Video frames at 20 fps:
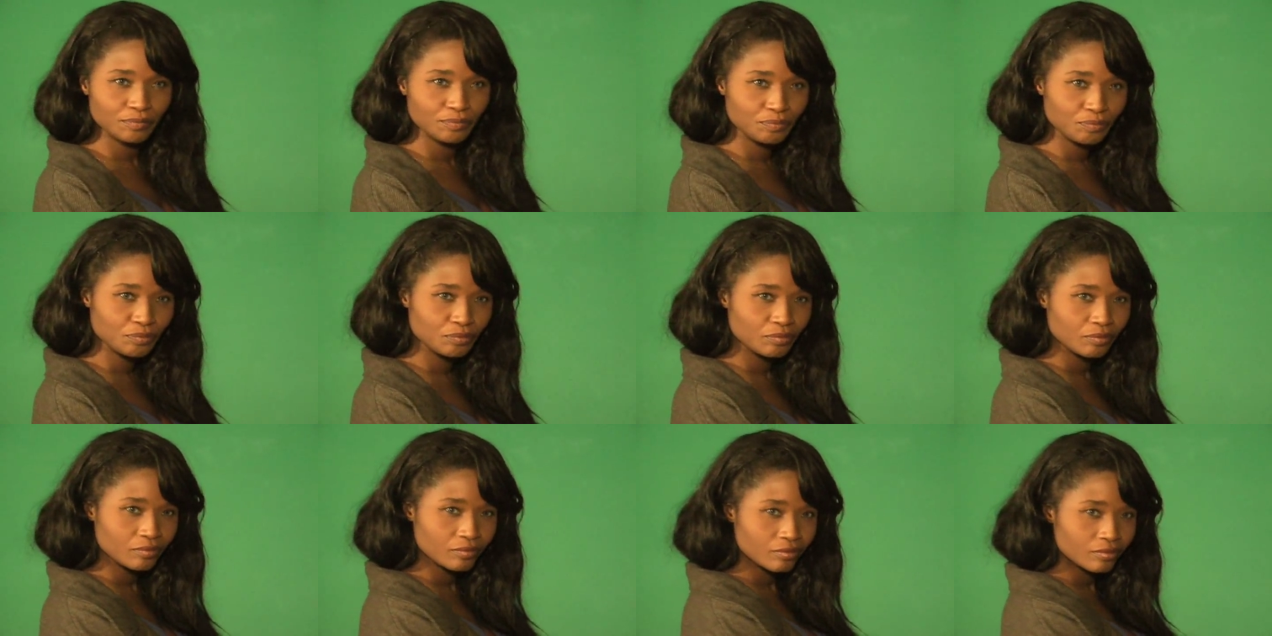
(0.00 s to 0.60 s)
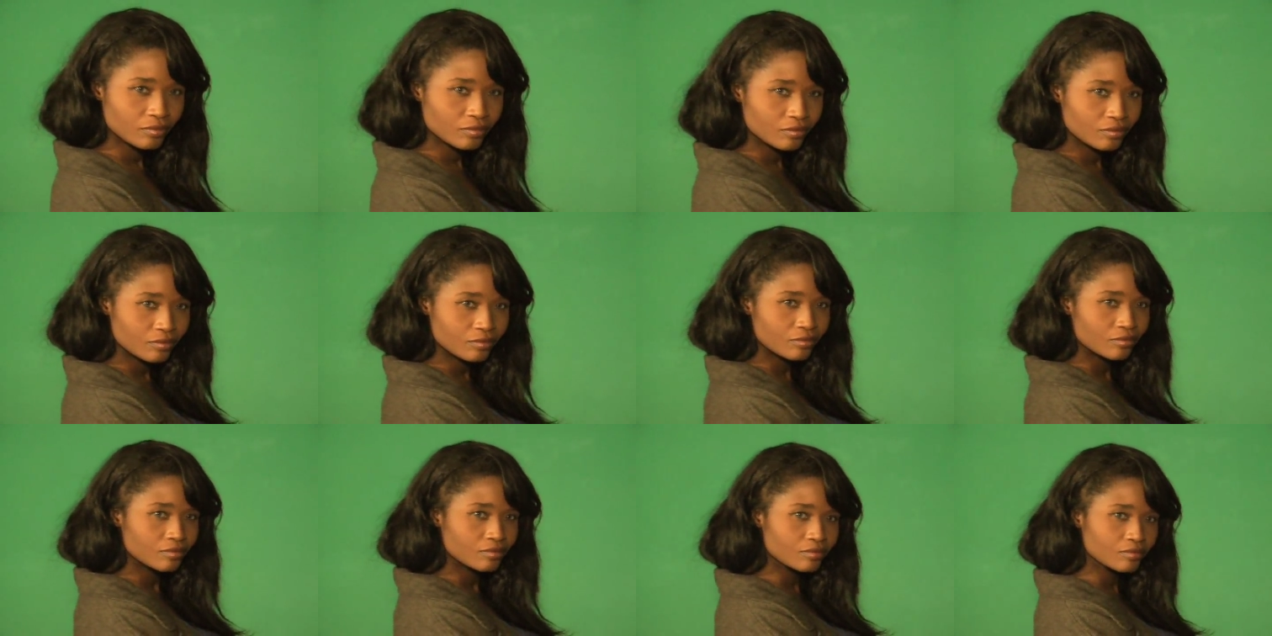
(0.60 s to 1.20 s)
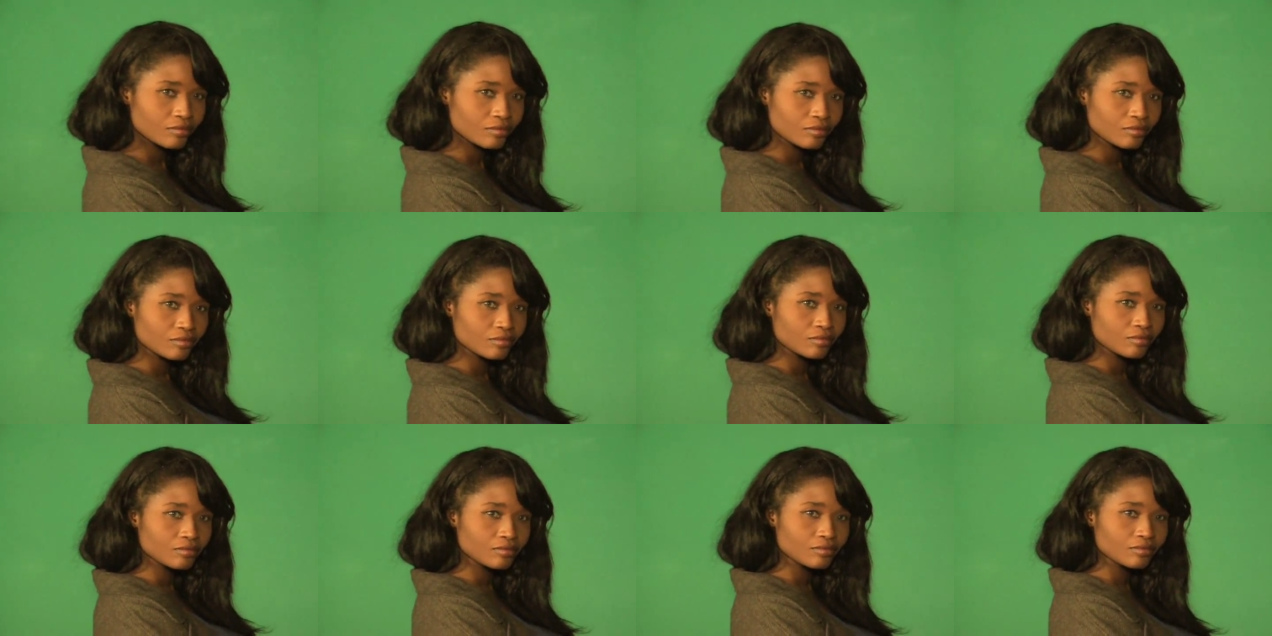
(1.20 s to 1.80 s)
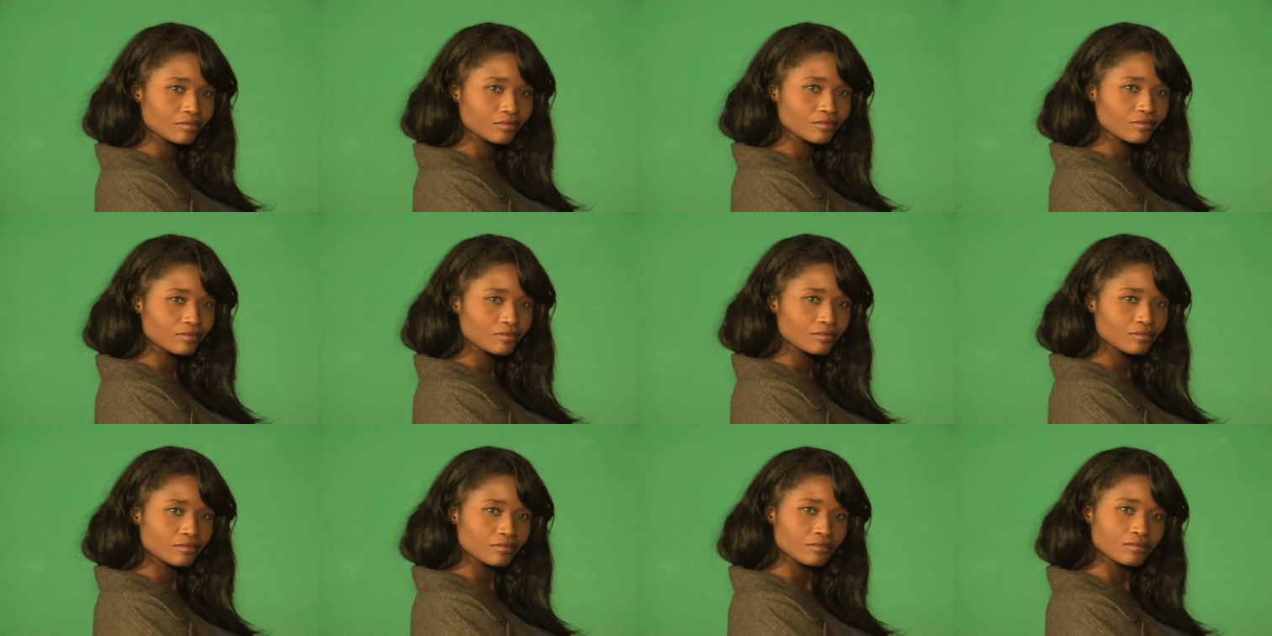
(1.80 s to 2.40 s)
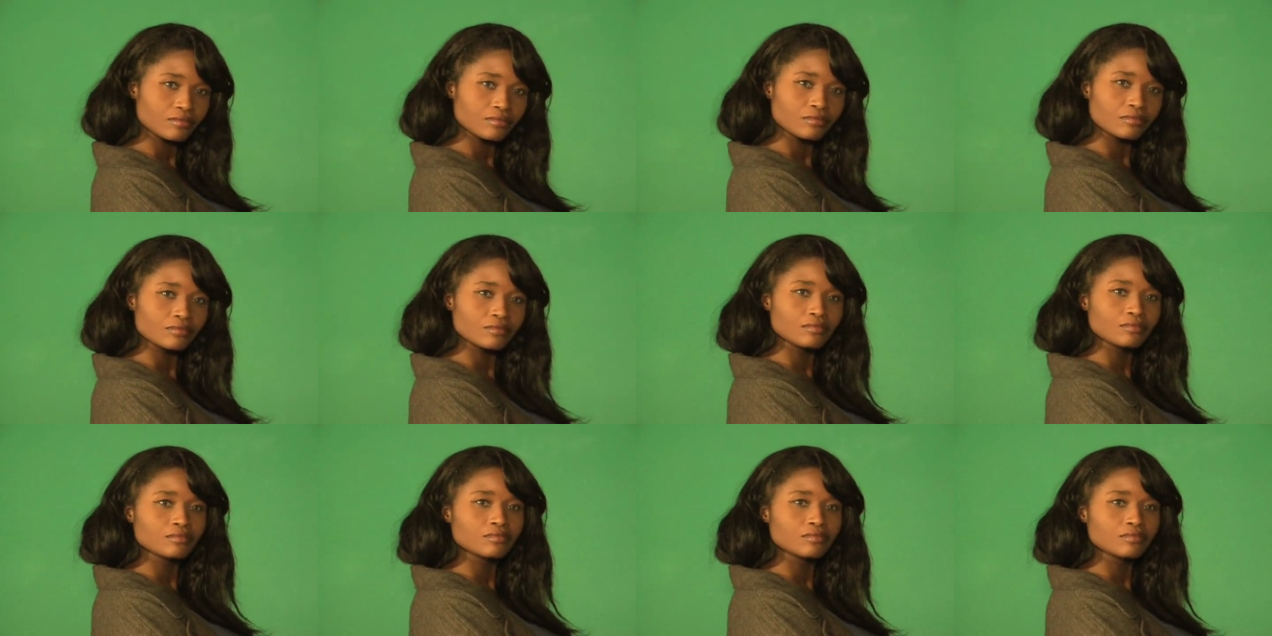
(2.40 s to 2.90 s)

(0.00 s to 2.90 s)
Uh, what? No. Yeah, no. Yes, uh, of course.